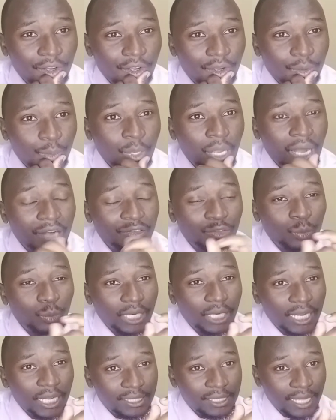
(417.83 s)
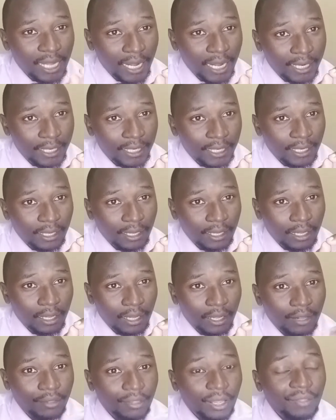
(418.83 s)
We have to understand
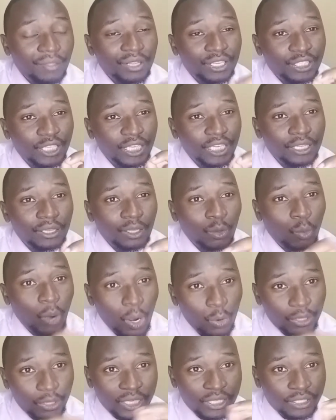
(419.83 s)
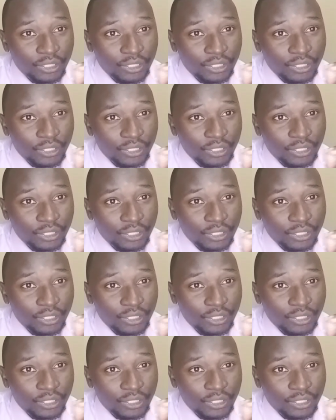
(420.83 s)
that the, the world is